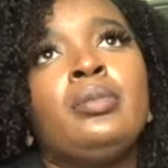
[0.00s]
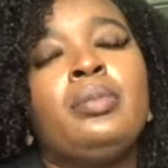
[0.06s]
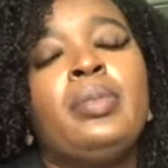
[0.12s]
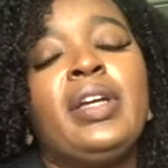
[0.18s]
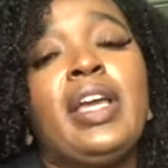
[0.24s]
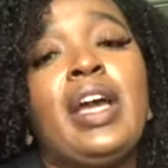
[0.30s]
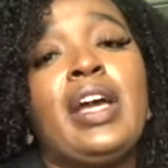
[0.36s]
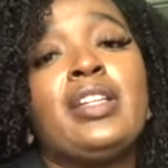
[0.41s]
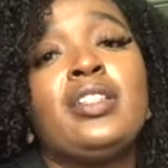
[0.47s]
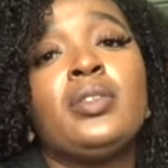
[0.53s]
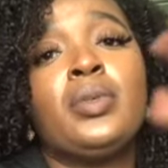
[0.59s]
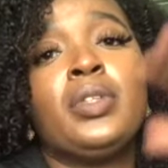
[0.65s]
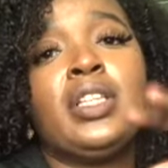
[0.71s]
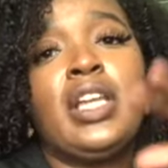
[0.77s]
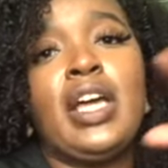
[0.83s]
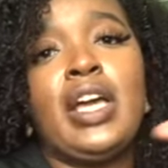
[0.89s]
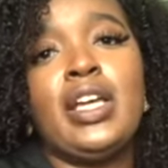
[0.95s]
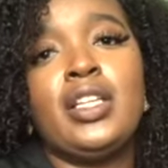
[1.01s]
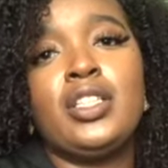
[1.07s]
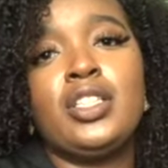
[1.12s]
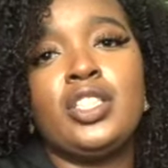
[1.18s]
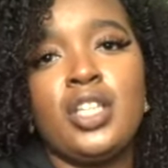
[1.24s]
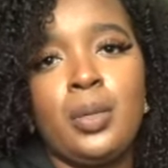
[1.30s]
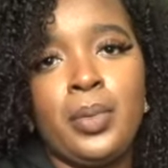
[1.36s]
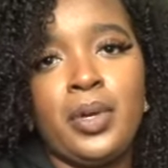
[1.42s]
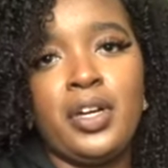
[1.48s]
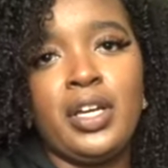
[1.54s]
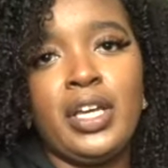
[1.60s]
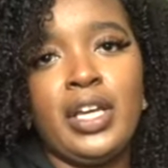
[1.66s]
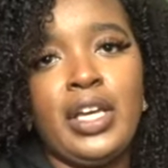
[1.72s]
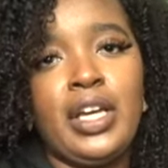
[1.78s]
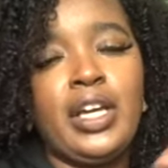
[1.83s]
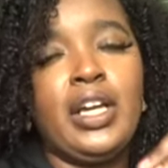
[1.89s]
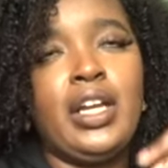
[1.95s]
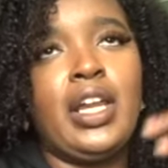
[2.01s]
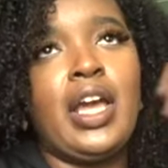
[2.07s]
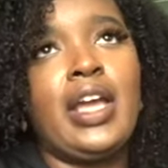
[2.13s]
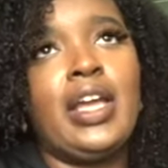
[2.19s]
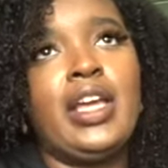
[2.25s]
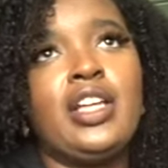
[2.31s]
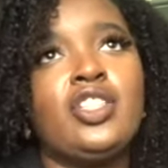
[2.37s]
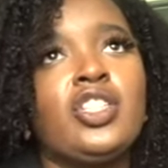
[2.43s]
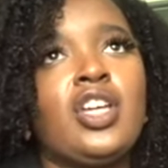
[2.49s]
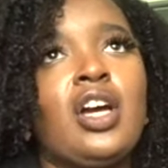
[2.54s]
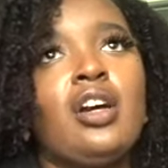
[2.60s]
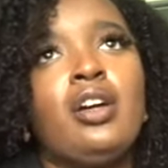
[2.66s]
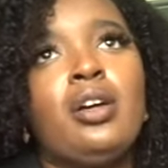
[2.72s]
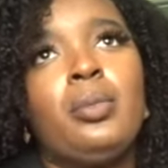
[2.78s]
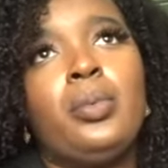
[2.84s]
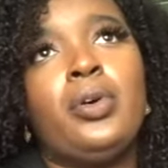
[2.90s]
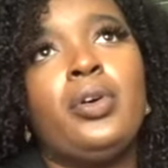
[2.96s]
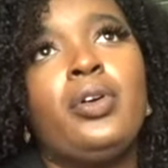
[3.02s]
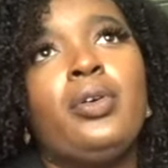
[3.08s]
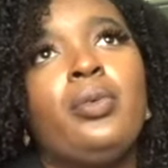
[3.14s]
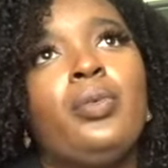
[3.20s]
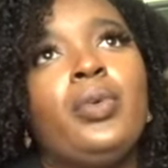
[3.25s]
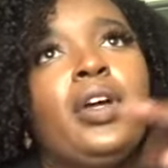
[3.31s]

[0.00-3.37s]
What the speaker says: But yeah, I just want to like jump on here, like catch y'all up on